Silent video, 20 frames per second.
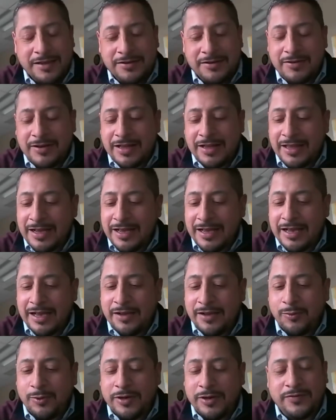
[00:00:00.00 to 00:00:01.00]
know, I
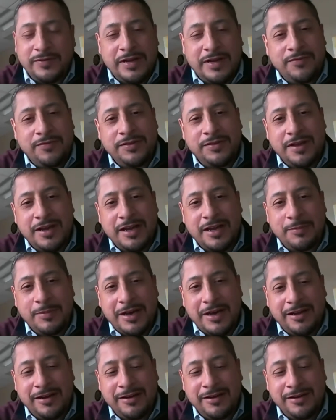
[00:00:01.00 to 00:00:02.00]
would have never thought
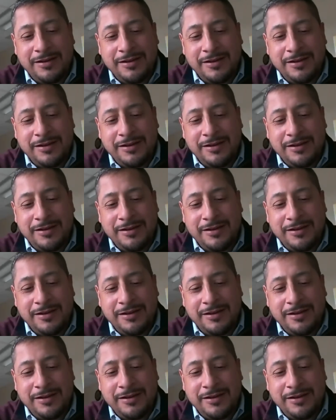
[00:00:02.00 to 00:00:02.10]
about it.